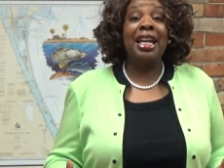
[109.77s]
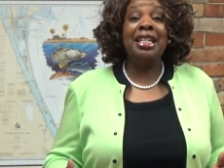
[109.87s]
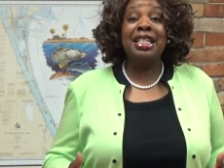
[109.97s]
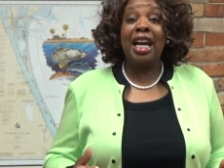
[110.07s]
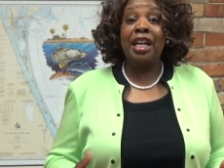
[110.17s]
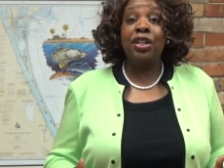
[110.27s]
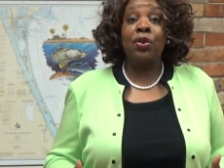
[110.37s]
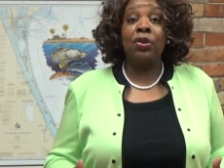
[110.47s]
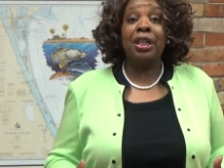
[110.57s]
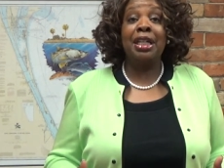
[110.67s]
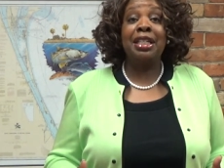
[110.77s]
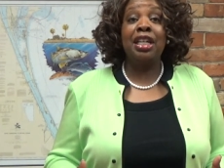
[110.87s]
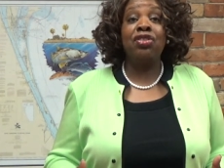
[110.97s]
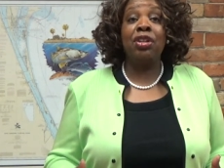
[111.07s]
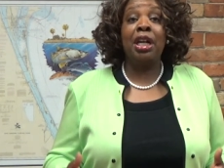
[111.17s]
inside the
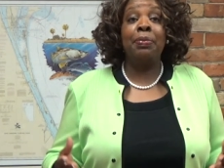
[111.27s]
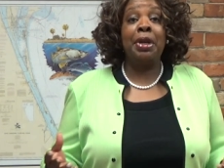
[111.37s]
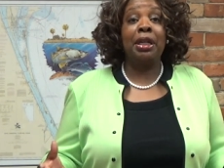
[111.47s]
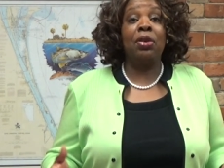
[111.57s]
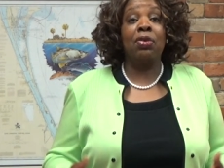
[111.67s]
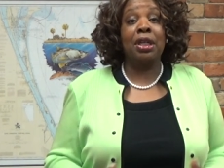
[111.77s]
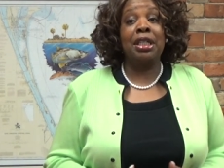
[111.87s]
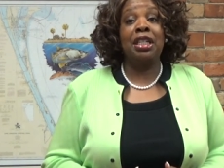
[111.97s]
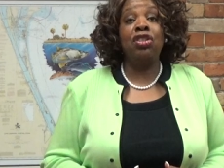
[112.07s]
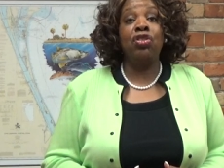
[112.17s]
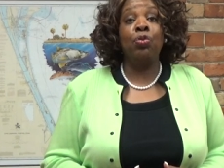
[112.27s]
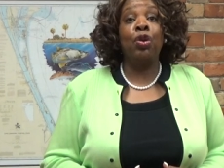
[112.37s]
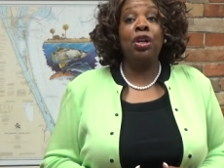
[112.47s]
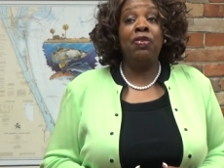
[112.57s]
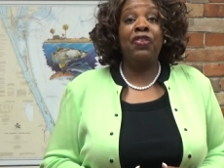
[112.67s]
organization and make the organization
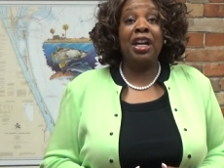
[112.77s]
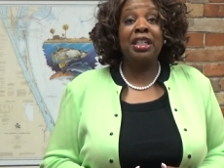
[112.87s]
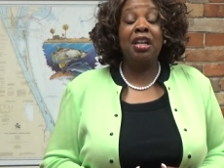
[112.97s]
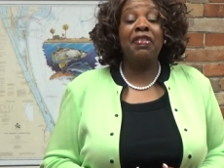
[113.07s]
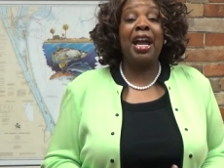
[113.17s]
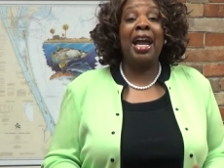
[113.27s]
more effective